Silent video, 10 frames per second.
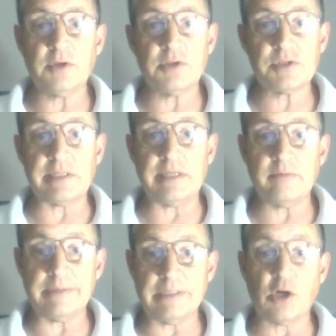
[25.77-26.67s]
you can just leave
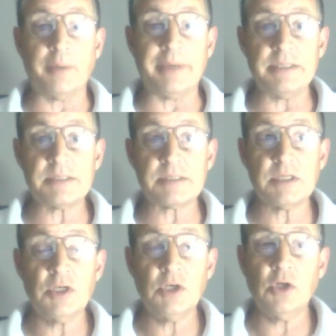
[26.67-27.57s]
them in the
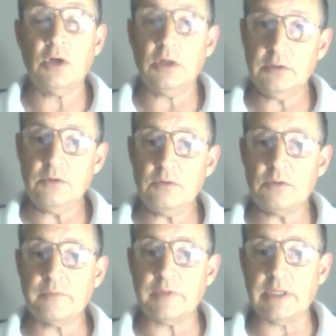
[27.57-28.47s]
comments on the
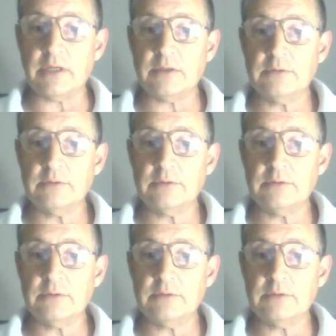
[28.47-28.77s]
YouTube video.